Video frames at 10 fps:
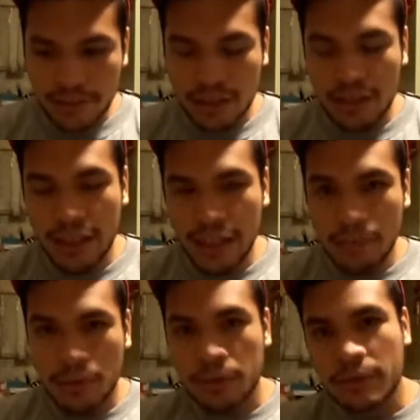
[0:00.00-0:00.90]

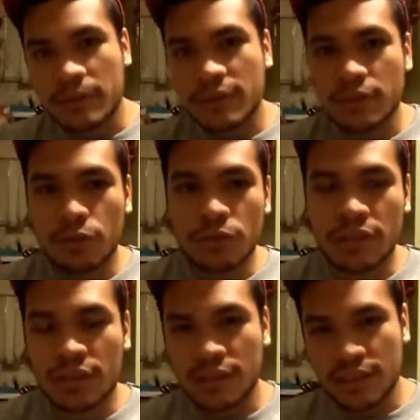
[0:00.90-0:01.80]
labor
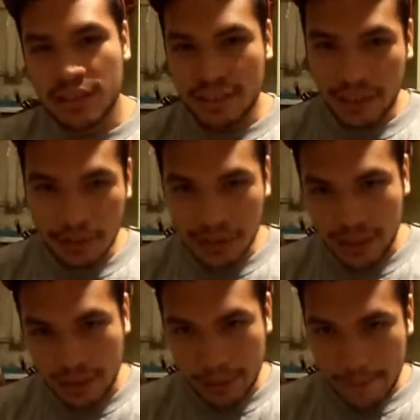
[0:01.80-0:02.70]
loses its skill set,